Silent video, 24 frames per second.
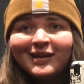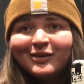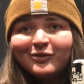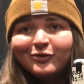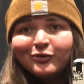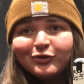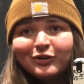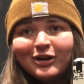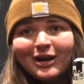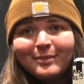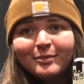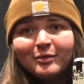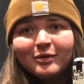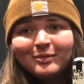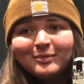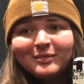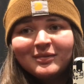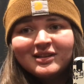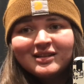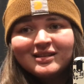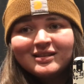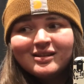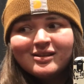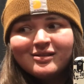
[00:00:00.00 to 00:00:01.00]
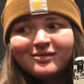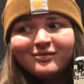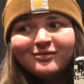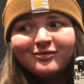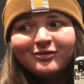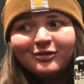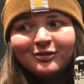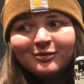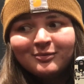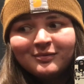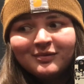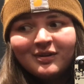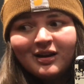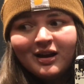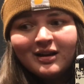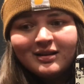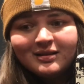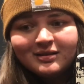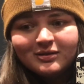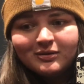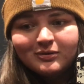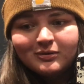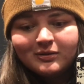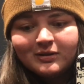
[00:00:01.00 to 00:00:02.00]
Grabbing my stuff from the
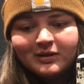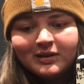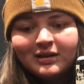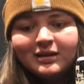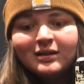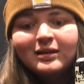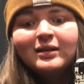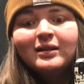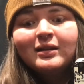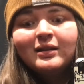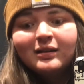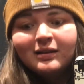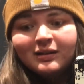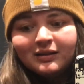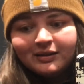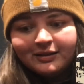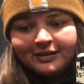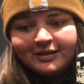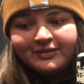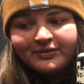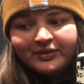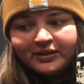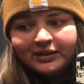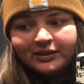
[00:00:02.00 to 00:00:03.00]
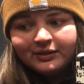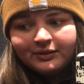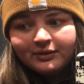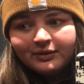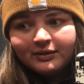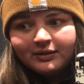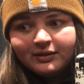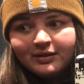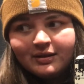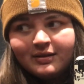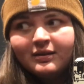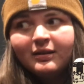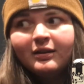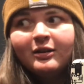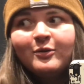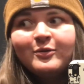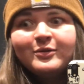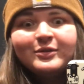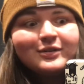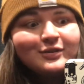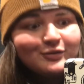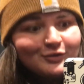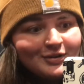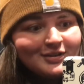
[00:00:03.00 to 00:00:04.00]
hostel, leaving, and then going
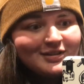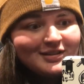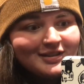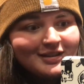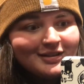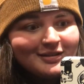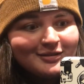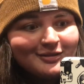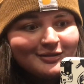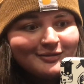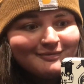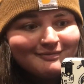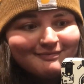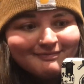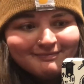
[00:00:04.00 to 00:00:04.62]
to the train station.